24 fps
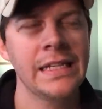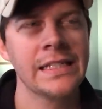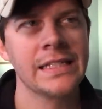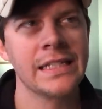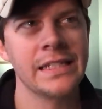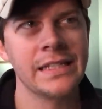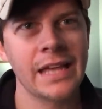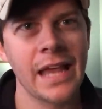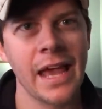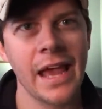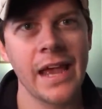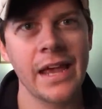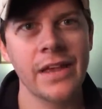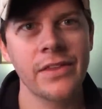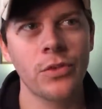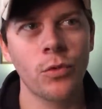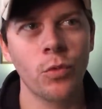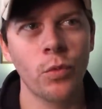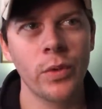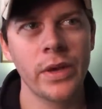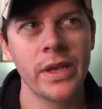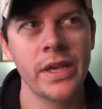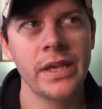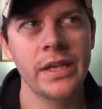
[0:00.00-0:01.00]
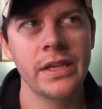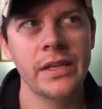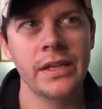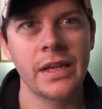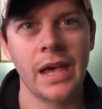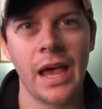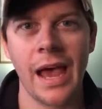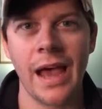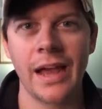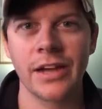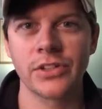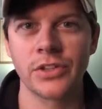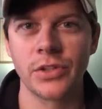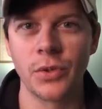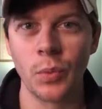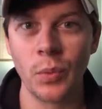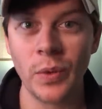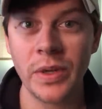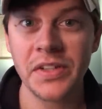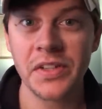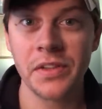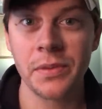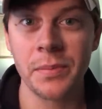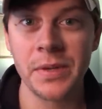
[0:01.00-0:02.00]
Today, the wind, I actually
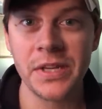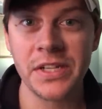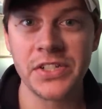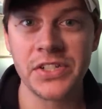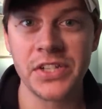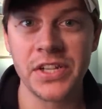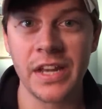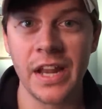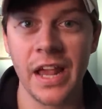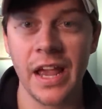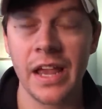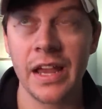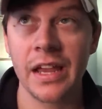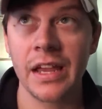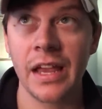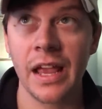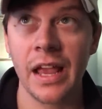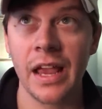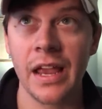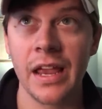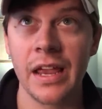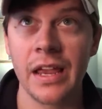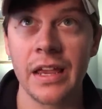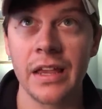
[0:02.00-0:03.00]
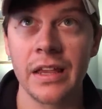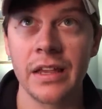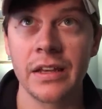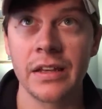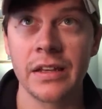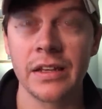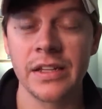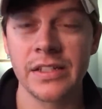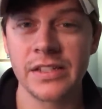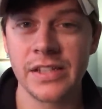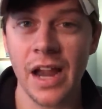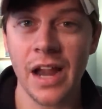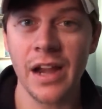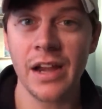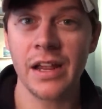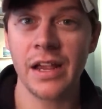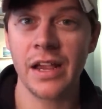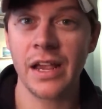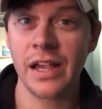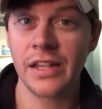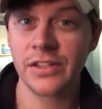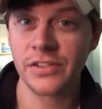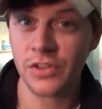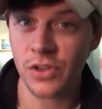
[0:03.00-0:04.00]
went to the beach today and it's not
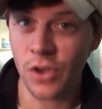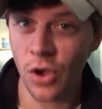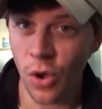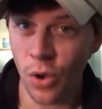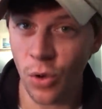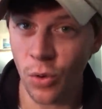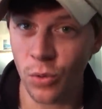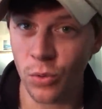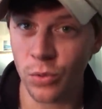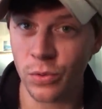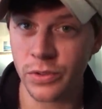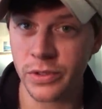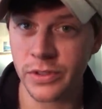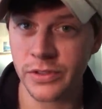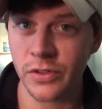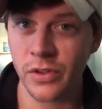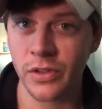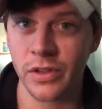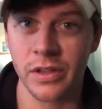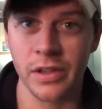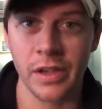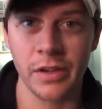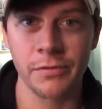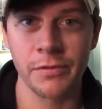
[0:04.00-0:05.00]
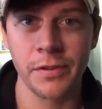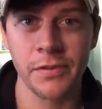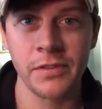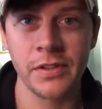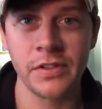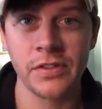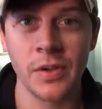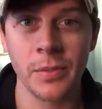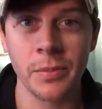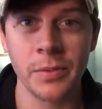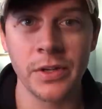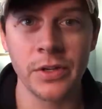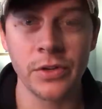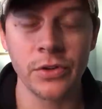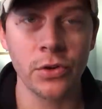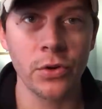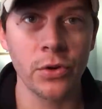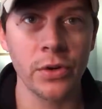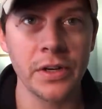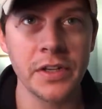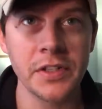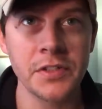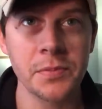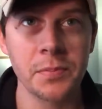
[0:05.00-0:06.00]
as cold. It's only like 50 something
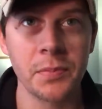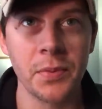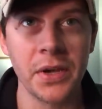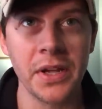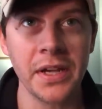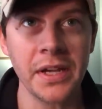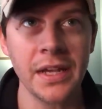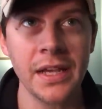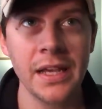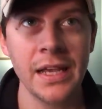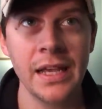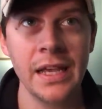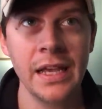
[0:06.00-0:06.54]
degrees, but it